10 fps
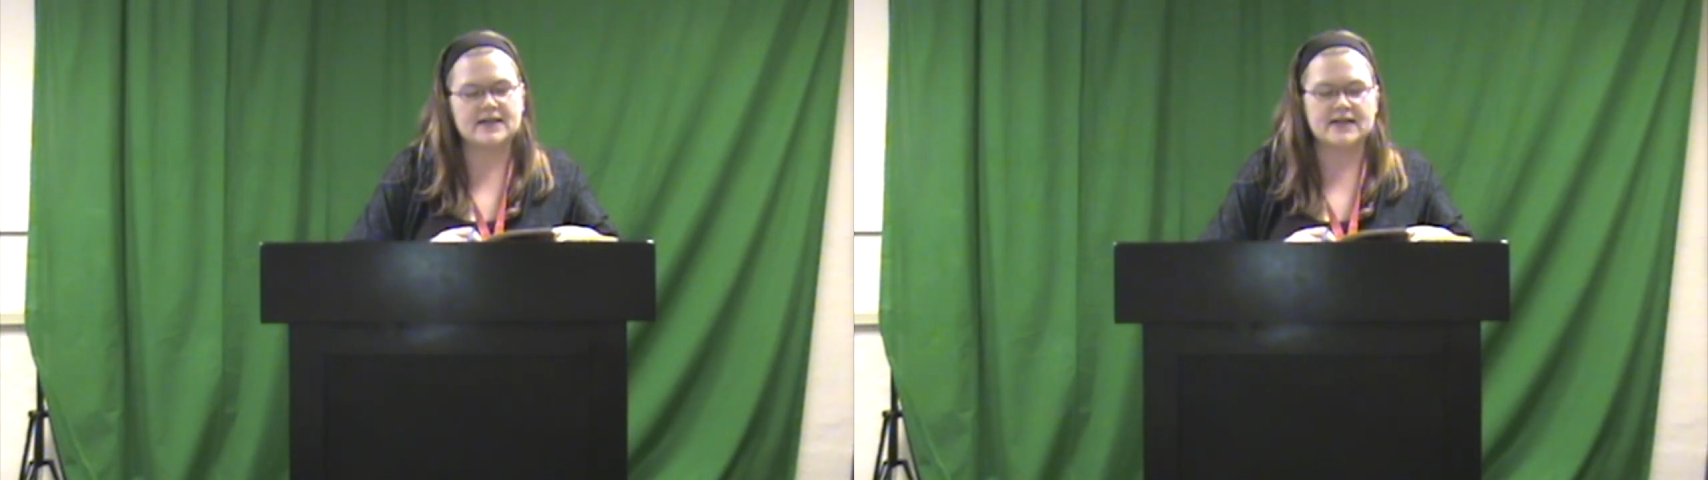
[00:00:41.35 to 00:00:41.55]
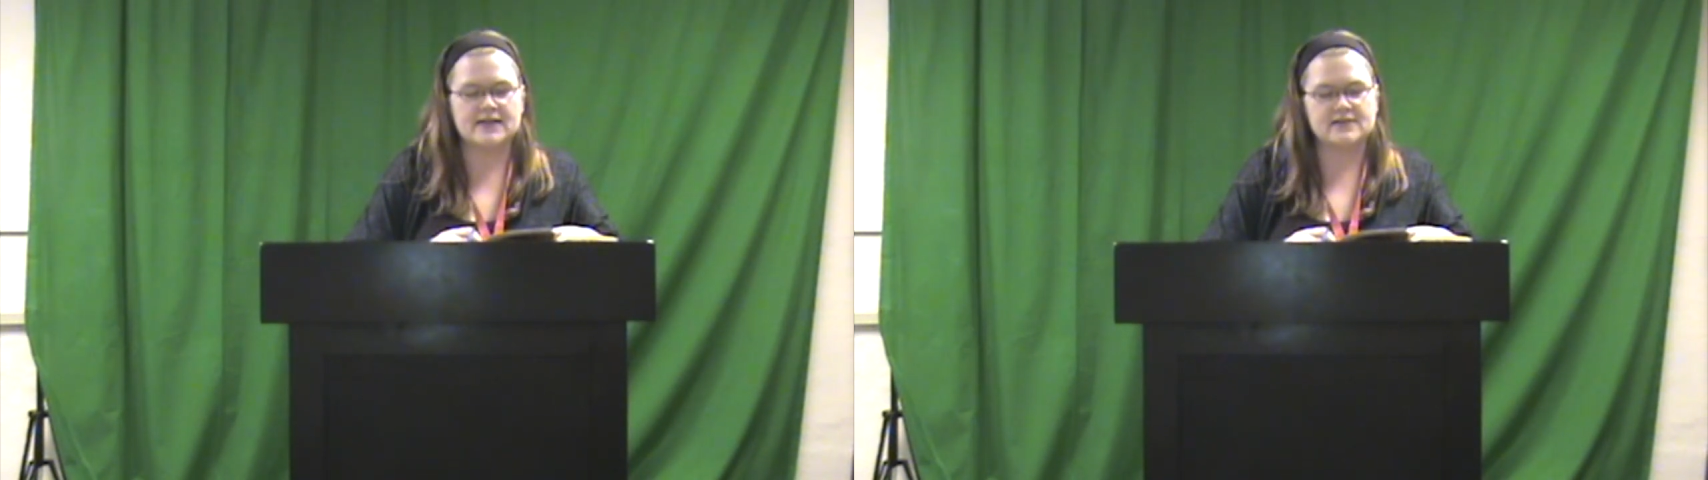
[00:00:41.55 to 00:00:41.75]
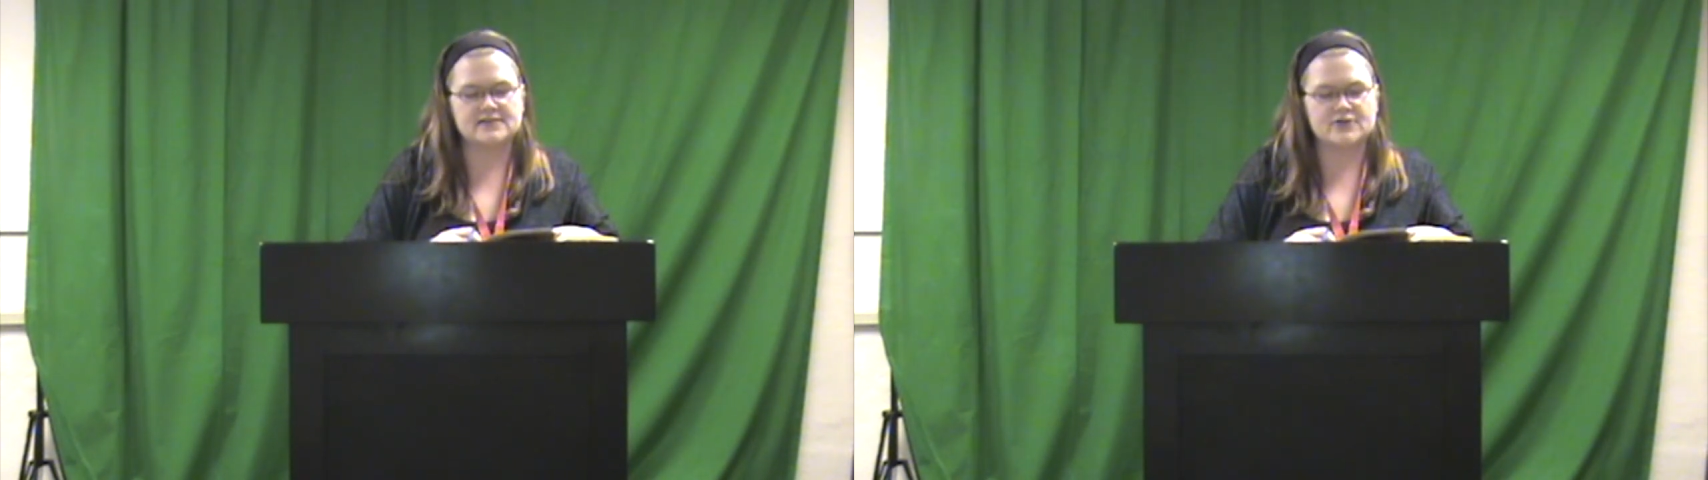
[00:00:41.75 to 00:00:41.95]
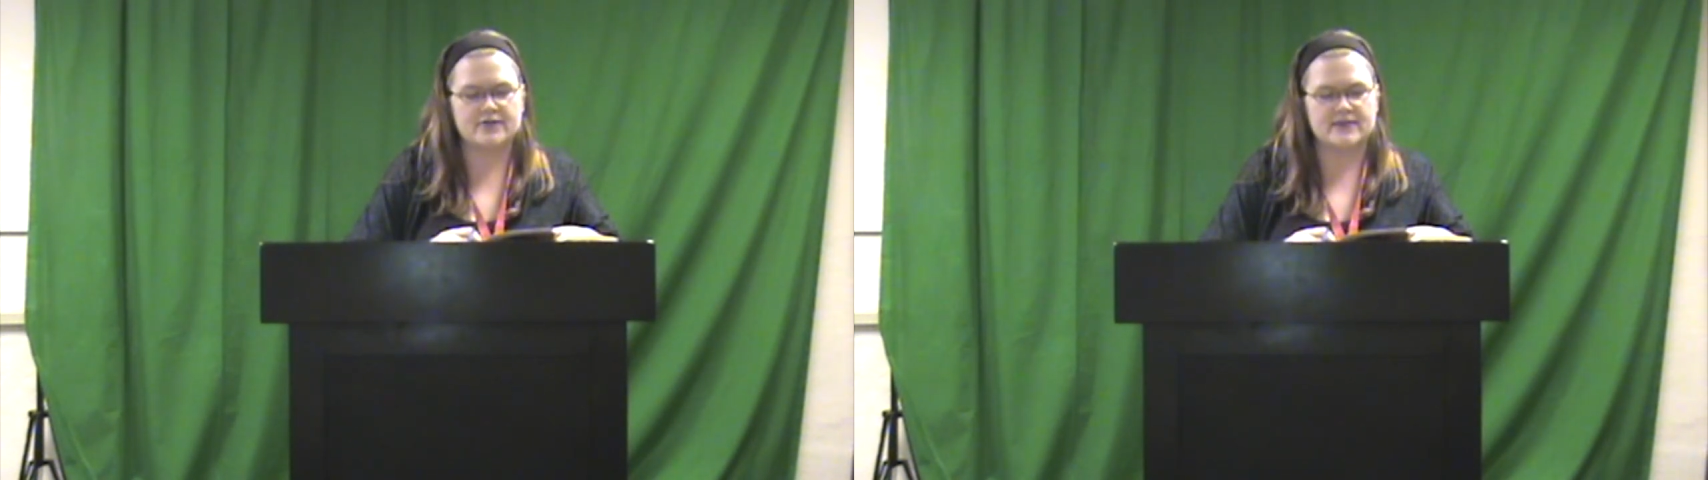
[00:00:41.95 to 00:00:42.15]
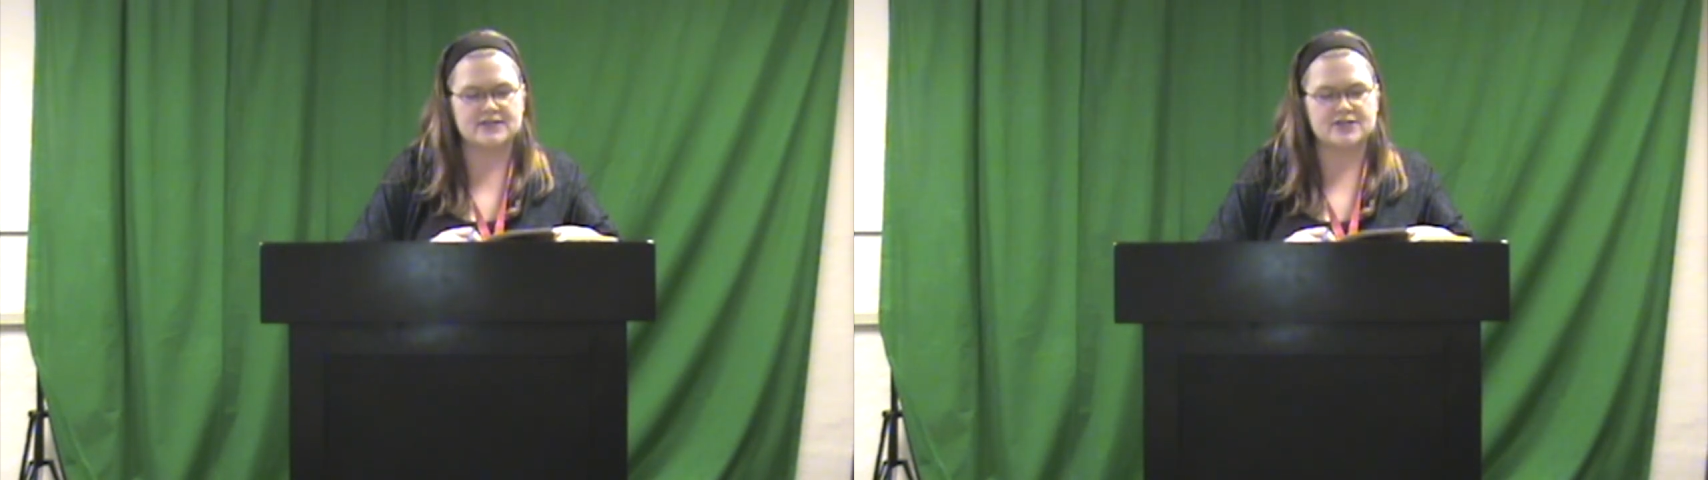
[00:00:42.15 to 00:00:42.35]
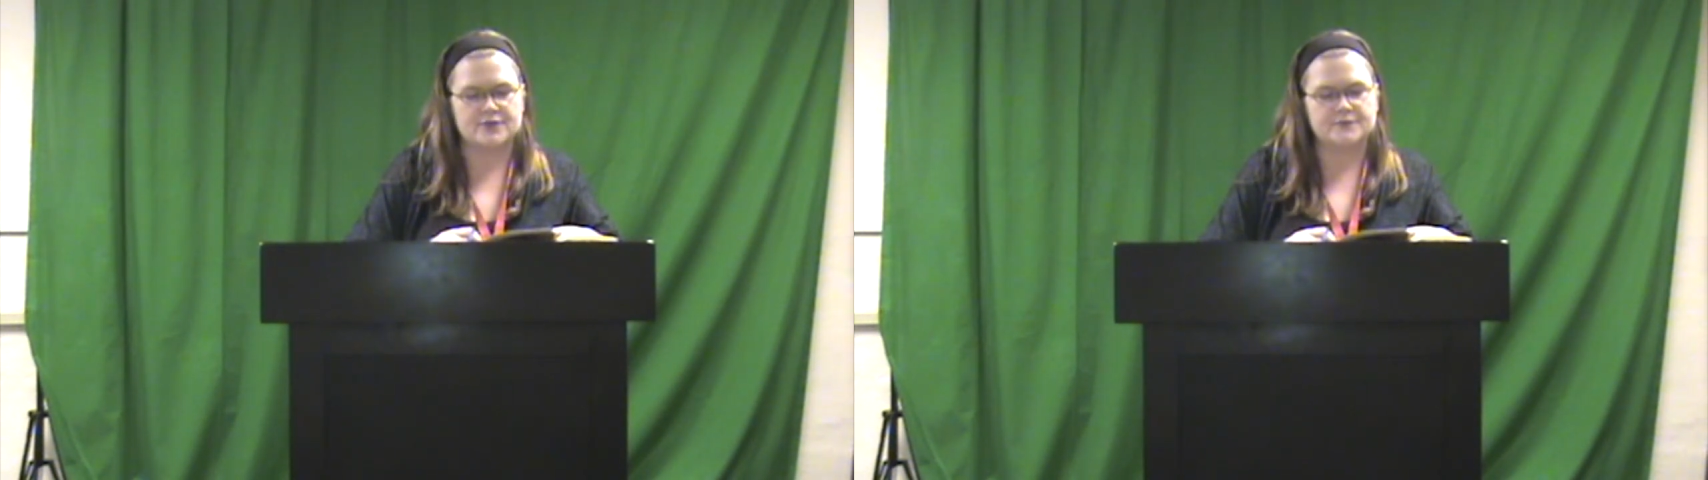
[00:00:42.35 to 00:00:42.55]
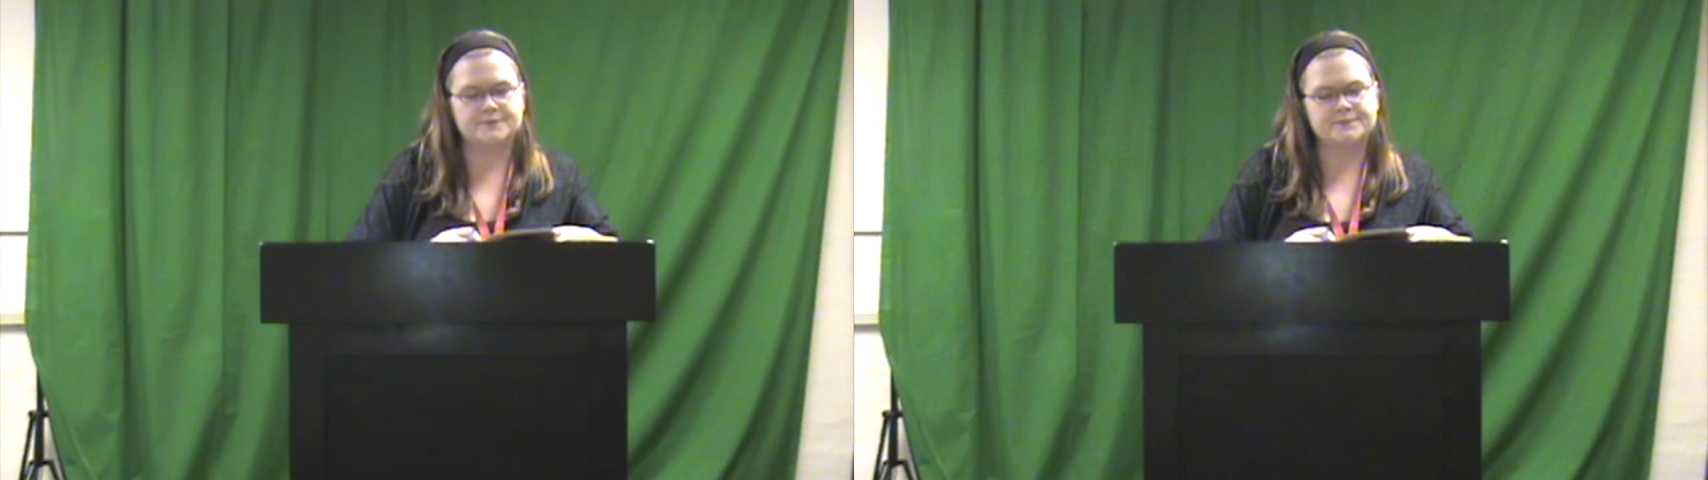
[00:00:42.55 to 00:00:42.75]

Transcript: kicking and screaming too.